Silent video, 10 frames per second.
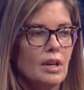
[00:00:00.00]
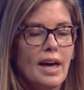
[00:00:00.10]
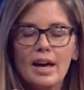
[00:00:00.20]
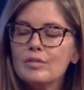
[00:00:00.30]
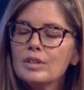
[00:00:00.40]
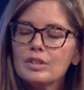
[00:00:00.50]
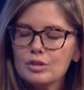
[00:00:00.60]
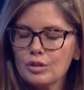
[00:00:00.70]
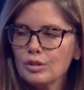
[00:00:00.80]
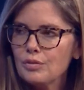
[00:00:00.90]
heavily
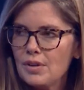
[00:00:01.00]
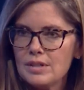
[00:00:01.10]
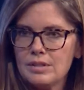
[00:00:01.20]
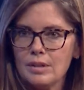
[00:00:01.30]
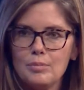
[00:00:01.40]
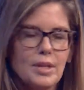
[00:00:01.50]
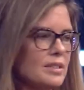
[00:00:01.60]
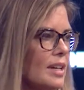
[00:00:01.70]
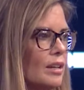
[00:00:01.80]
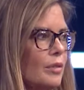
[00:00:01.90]
internal facing
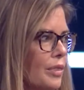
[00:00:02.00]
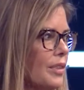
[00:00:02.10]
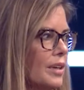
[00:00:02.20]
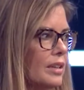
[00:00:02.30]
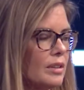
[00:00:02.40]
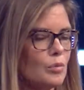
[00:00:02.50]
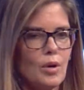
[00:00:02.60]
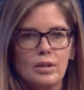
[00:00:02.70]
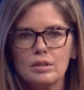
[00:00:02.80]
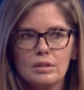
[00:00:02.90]
because I don't think
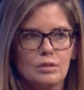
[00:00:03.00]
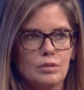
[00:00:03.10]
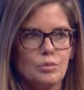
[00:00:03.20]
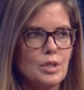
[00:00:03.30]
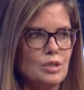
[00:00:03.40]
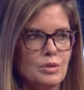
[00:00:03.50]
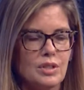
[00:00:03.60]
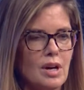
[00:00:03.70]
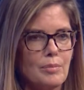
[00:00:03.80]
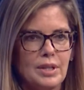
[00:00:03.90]
what we do as
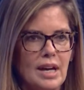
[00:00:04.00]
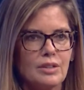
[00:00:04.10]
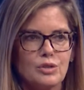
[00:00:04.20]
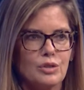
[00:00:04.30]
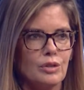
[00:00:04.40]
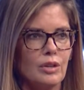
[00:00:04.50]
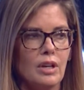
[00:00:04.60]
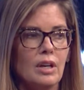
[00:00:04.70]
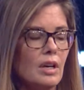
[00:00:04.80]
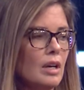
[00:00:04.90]
a company externally